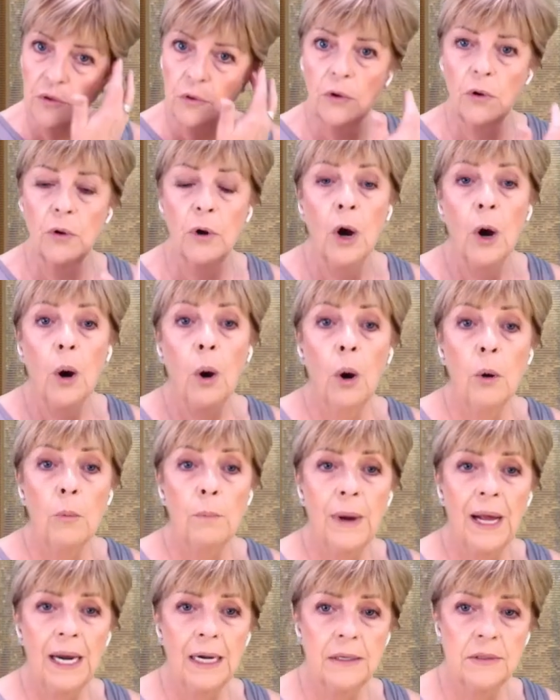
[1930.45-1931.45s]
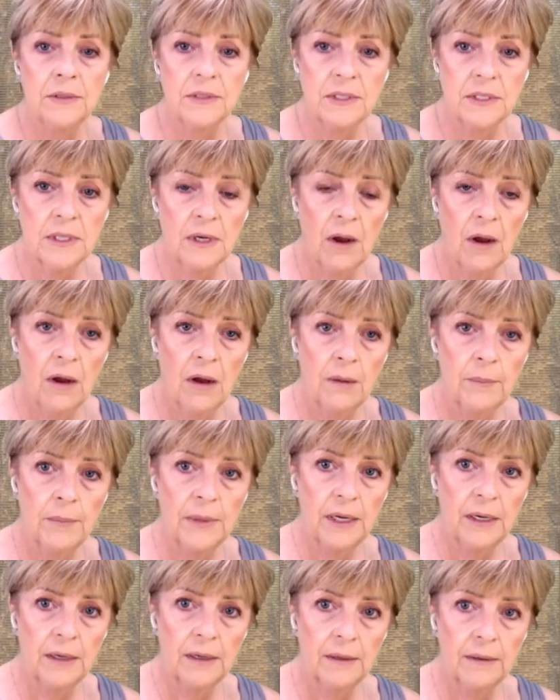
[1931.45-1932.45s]
Or, oh, balance and
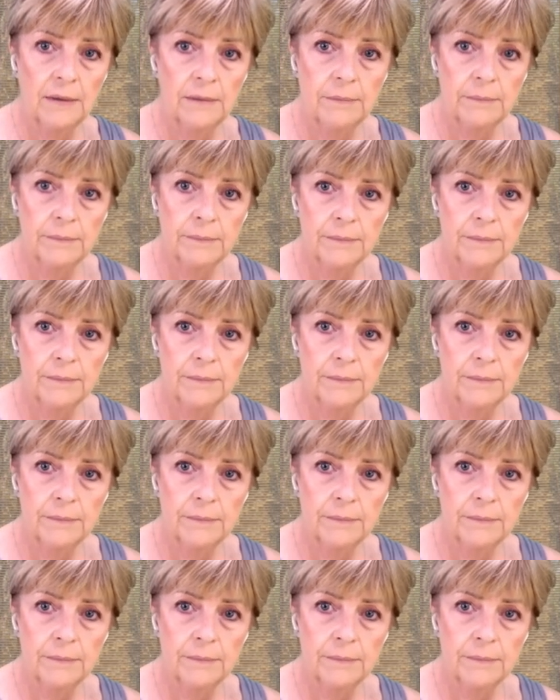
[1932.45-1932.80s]
harmony.